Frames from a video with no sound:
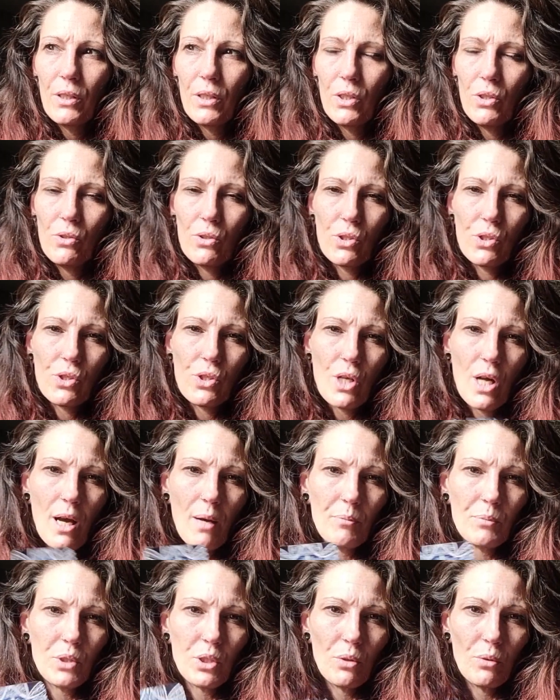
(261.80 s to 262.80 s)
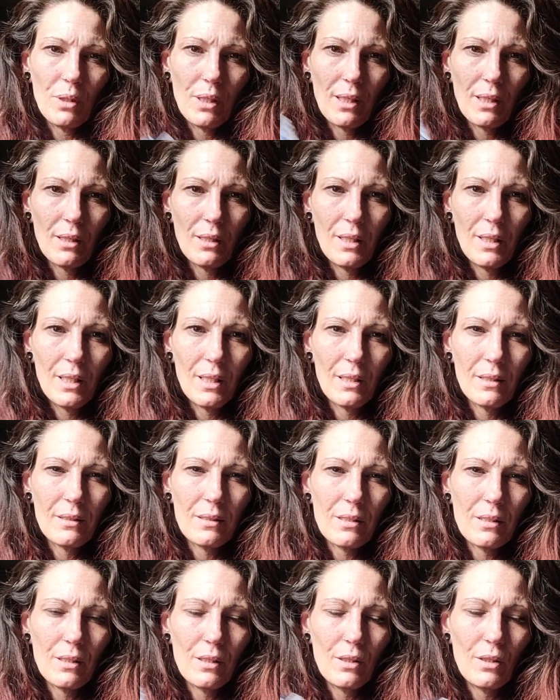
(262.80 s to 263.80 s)
you stop doing
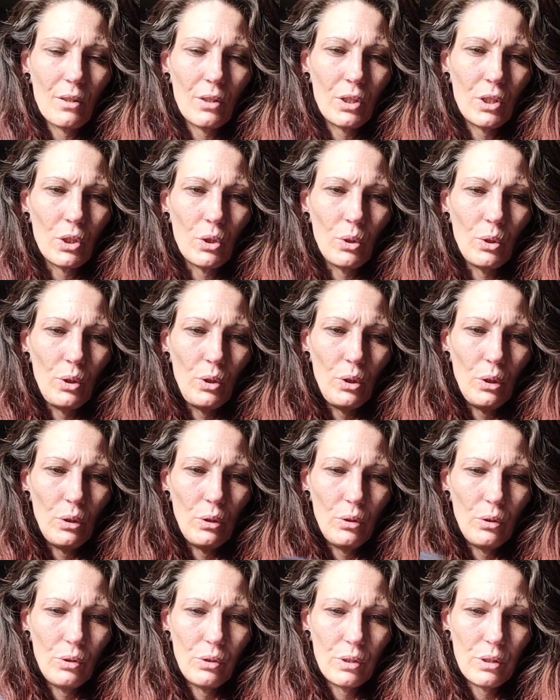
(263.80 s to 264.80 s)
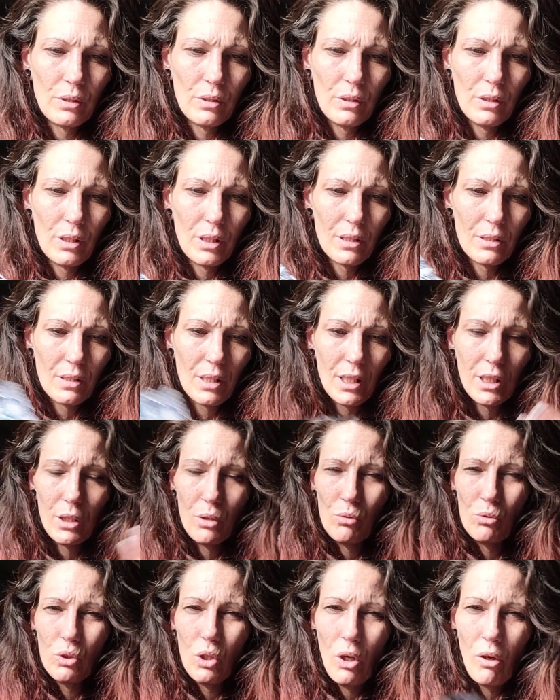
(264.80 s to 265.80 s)
this, you'll lose. It's like
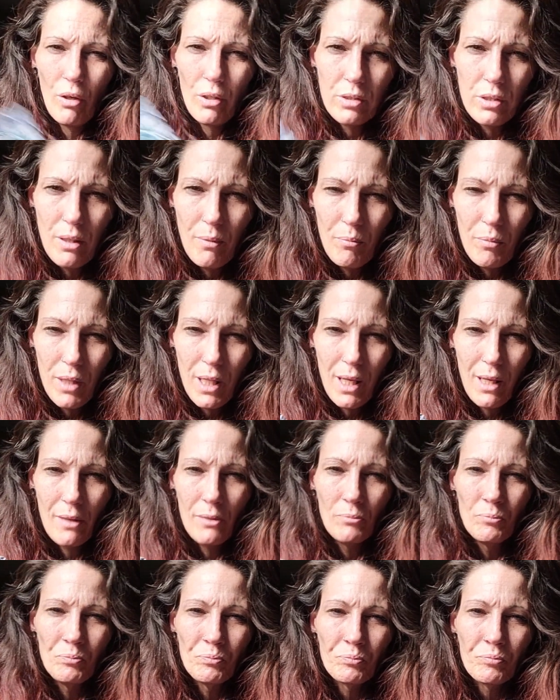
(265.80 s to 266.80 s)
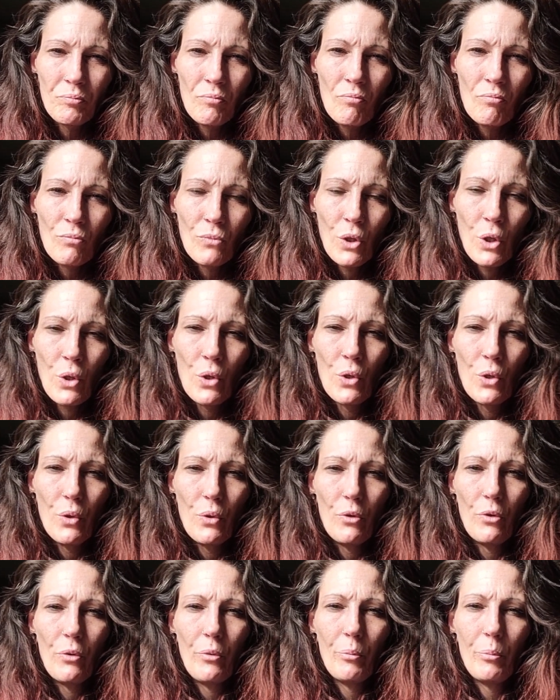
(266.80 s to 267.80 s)
you lost something.
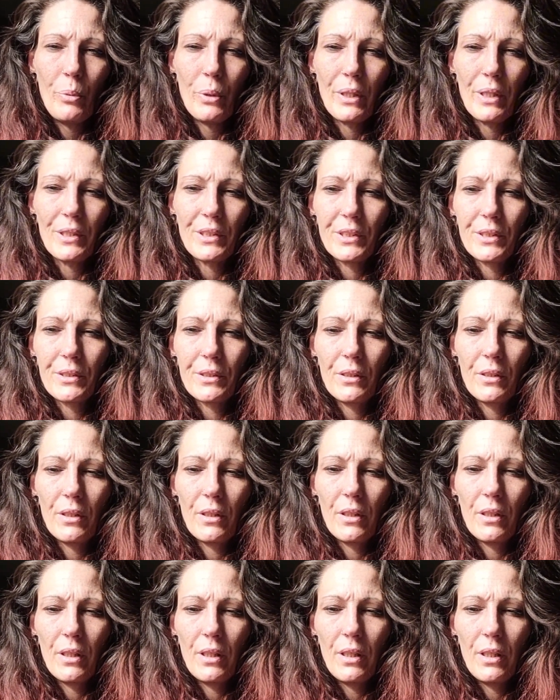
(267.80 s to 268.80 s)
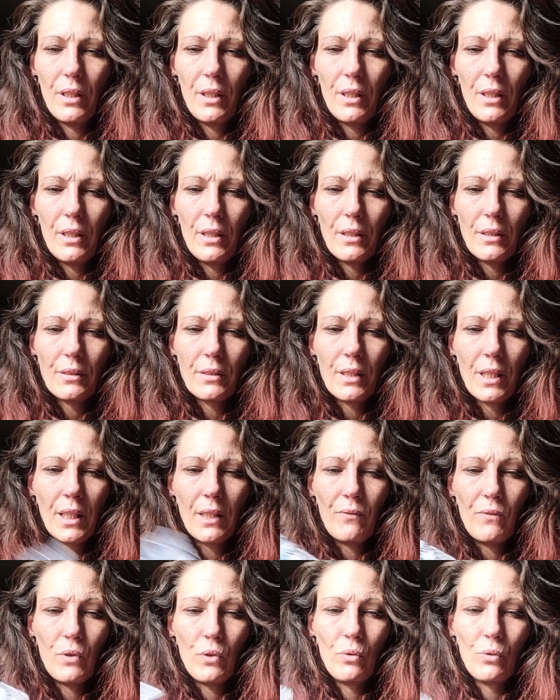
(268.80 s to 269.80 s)
But it's like
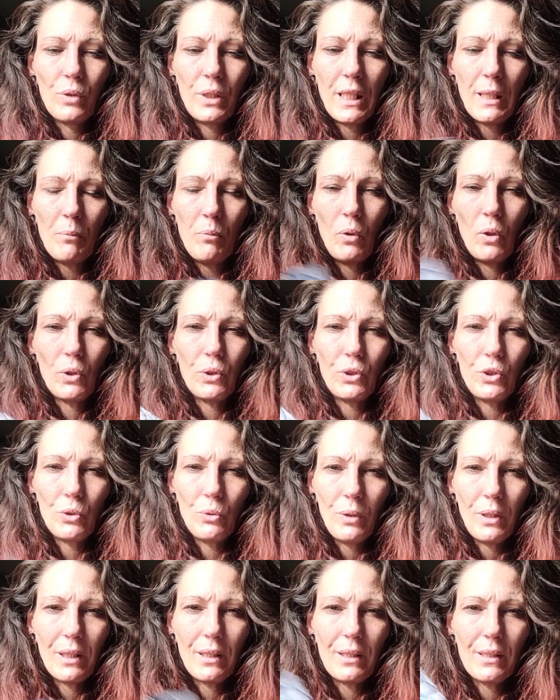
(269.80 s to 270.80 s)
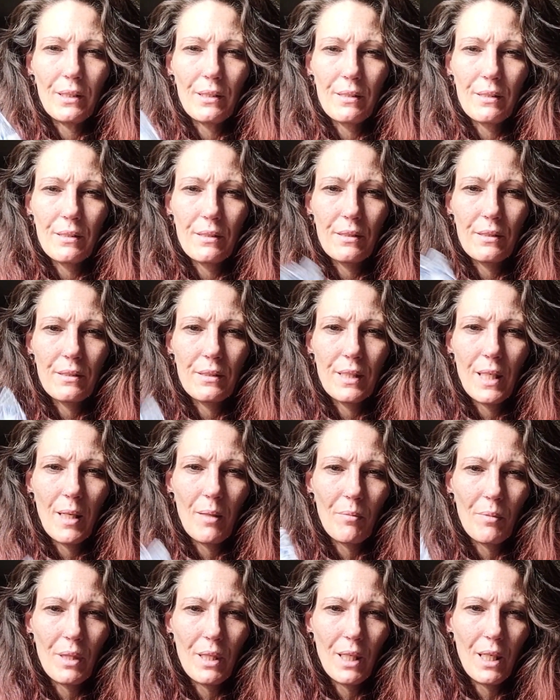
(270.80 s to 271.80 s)
if you keep on doing this
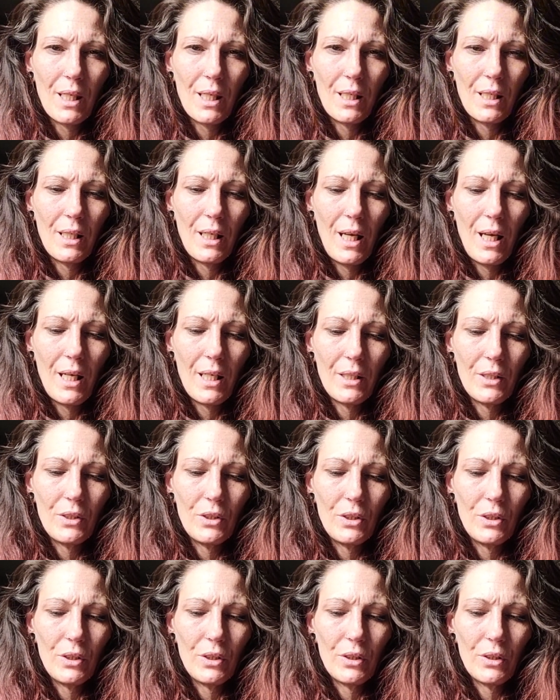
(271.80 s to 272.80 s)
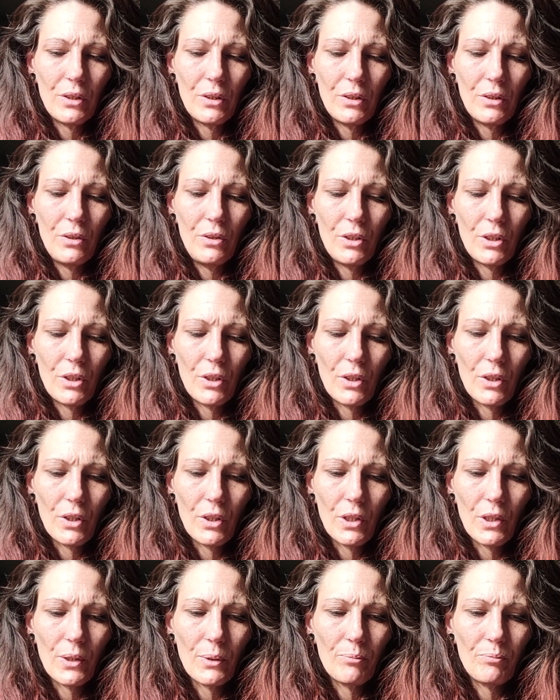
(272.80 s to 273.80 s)
same thing and
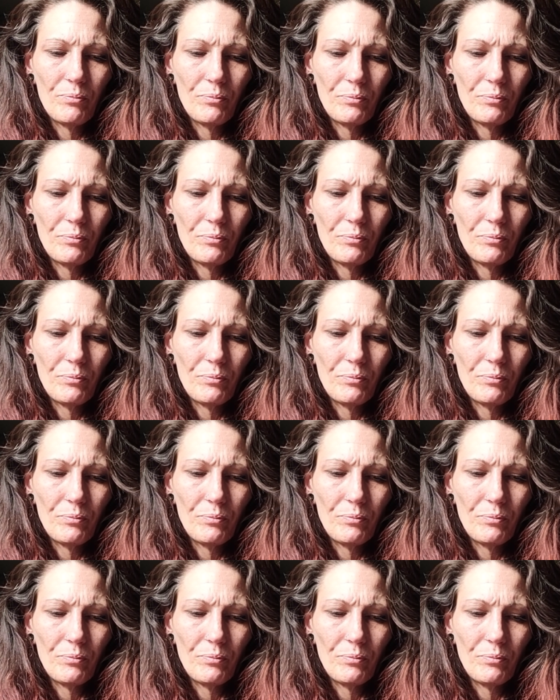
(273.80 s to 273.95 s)
you're,